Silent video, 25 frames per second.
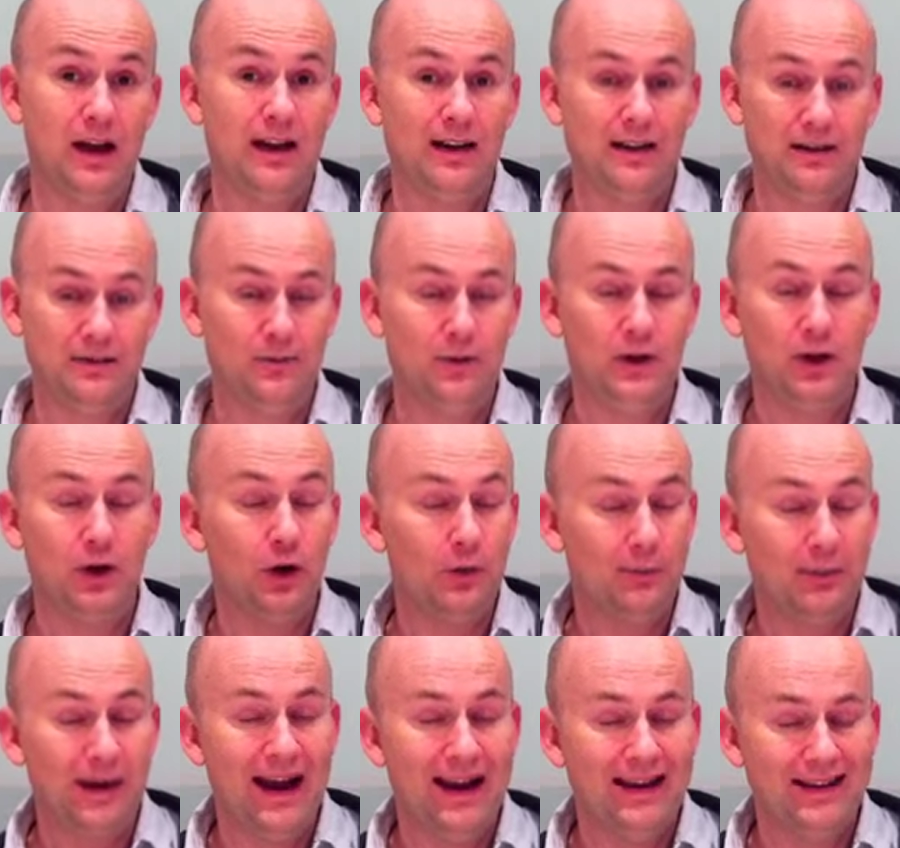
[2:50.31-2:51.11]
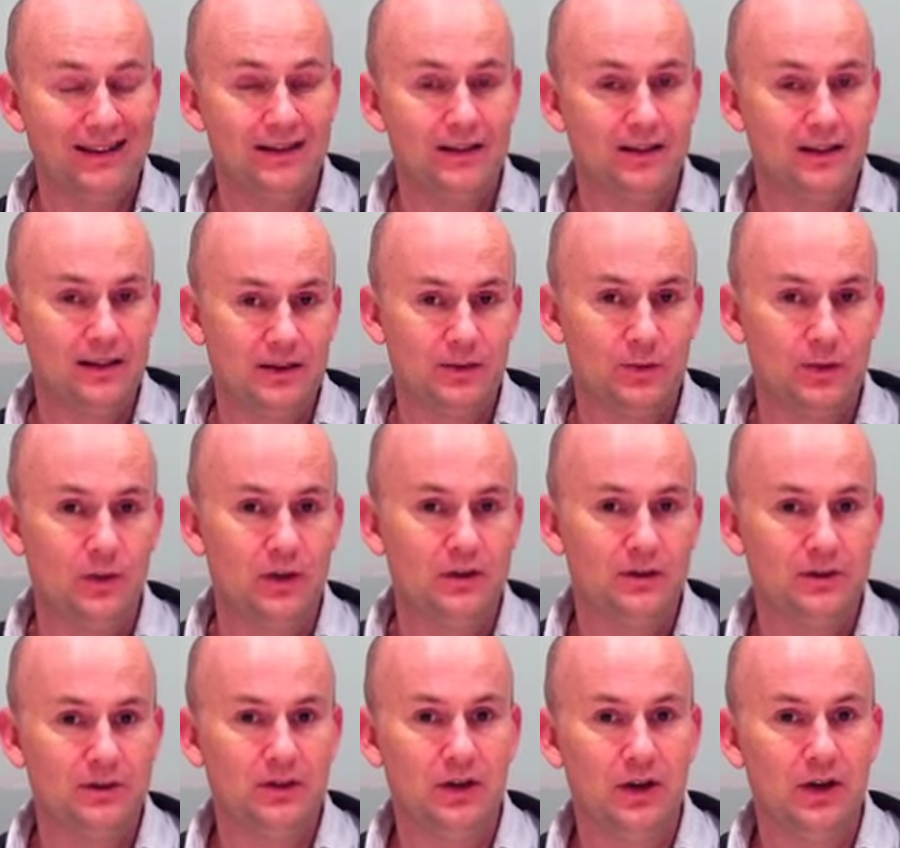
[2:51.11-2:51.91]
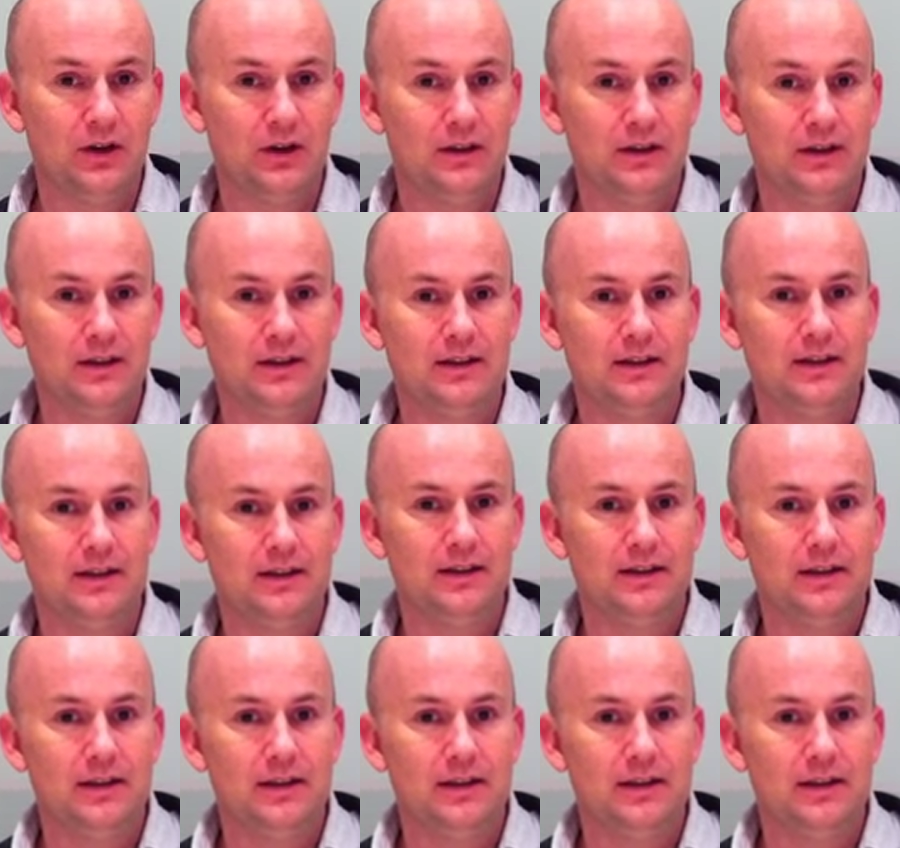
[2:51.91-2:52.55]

and we got a patent as well. So yeah.